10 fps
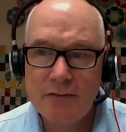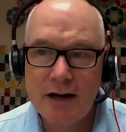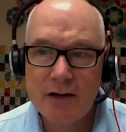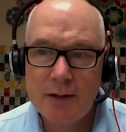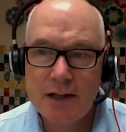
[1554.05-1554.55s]

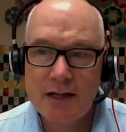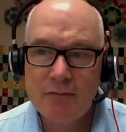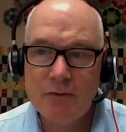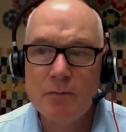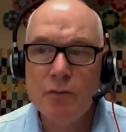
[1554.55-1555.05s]
evaluate
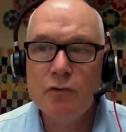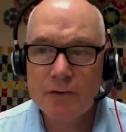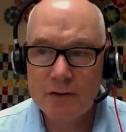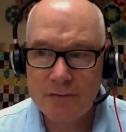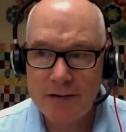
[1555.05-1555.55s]
the
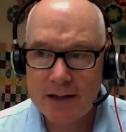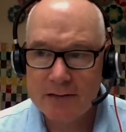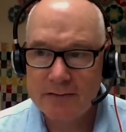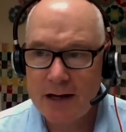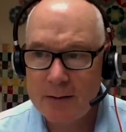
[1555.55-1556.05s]
removal effect
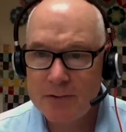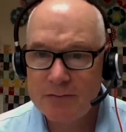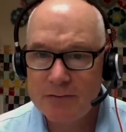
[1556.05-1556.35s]
of HEPA